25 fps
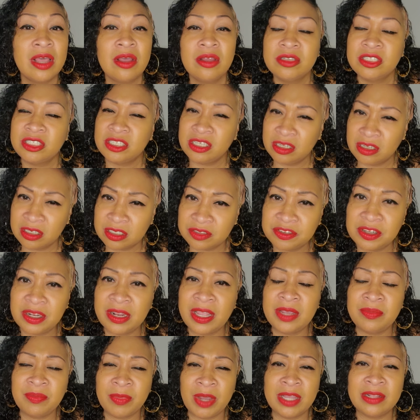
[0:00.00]
She looks for
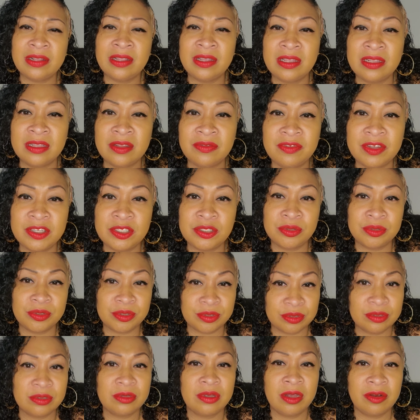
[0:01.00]
like minded
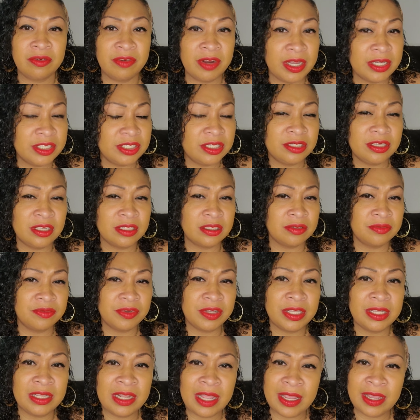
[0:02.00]
individuals. All right. She doesn't
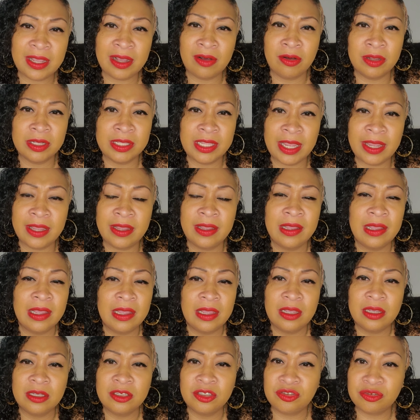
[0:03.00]
really like all that
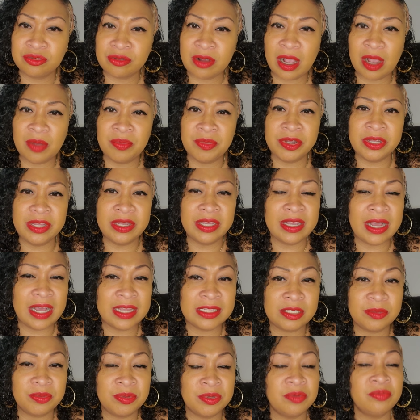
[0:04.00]
drama and
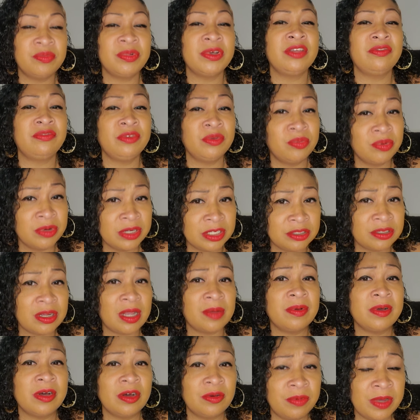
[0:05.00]
gossiping, but if you bring
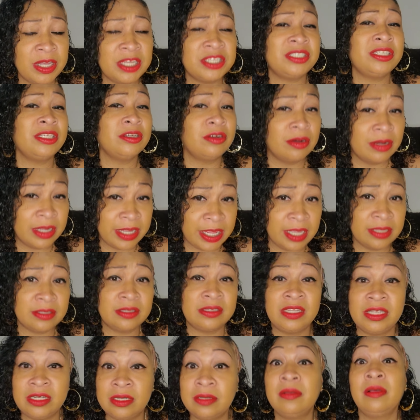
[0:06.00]
drama her way, she gonna
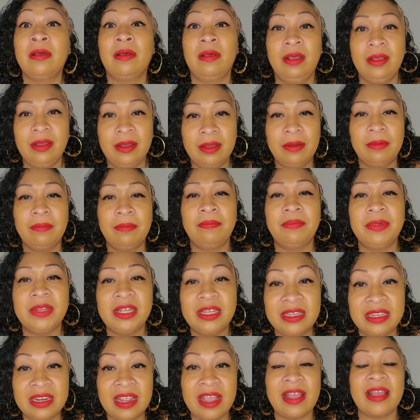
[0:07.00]
handle it.
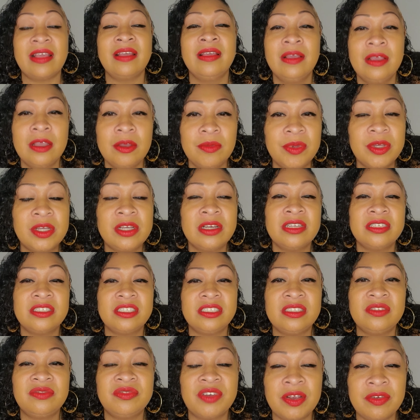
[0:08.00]
Believe that. Because
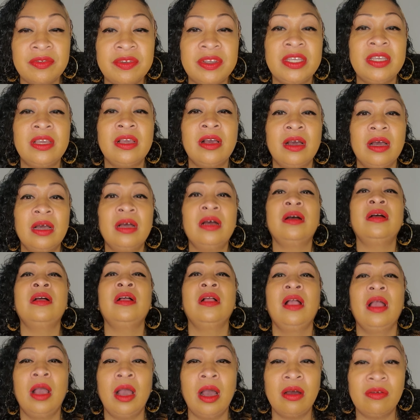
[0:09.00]
she's very uh
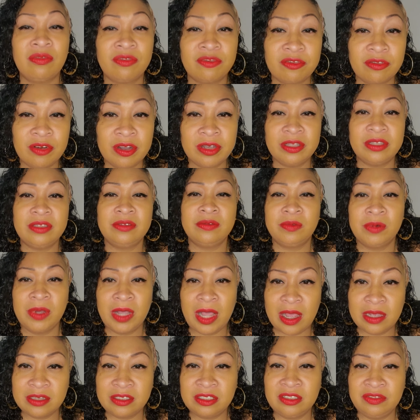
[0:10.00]
upfront with
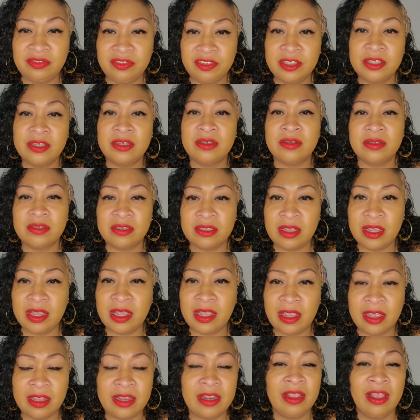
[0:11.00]
how she feels
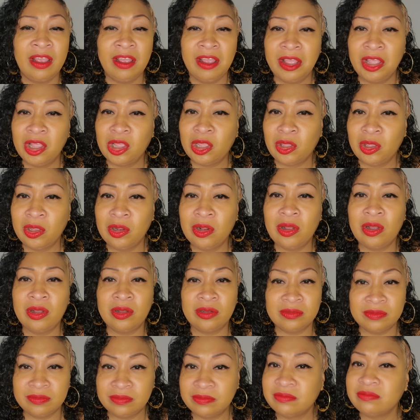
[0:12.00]
and you
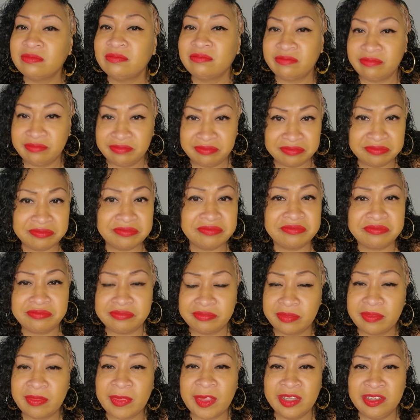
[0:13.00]
know
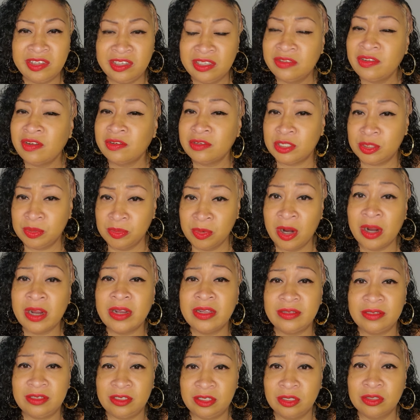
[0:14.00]
she's very
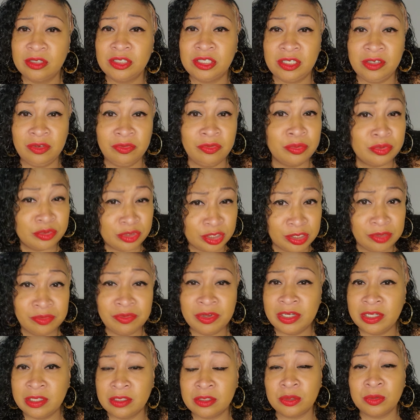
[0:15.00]
smart. So she she
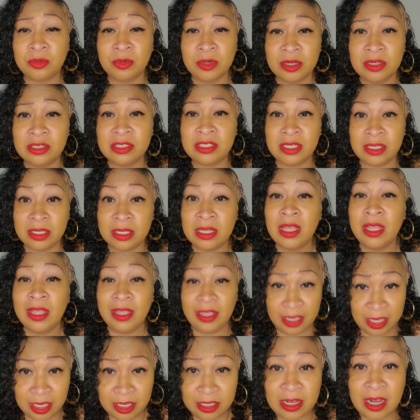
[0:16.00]
read into words and
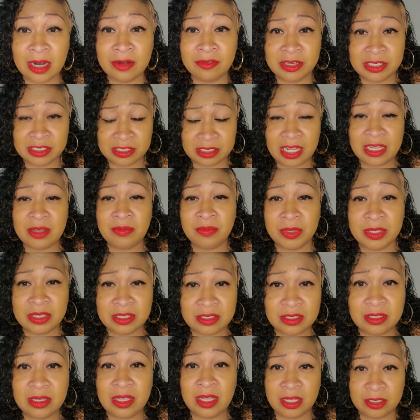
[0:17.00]
indirect
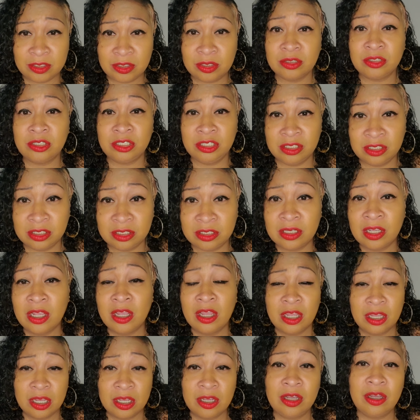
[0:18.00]
statements and so she's
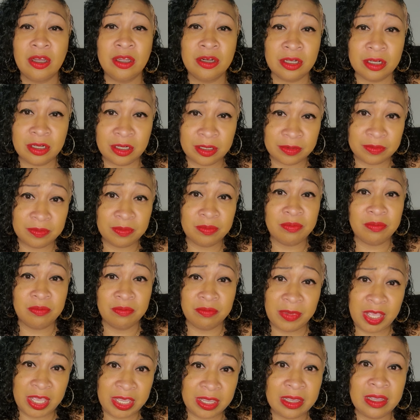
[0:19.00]
gonna
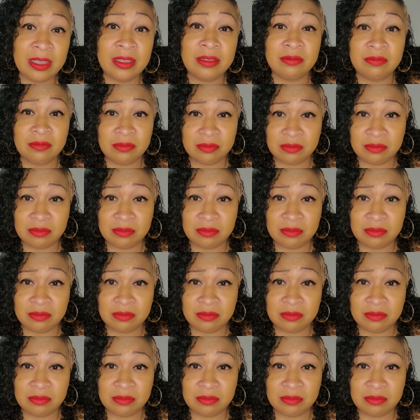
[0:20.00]
make it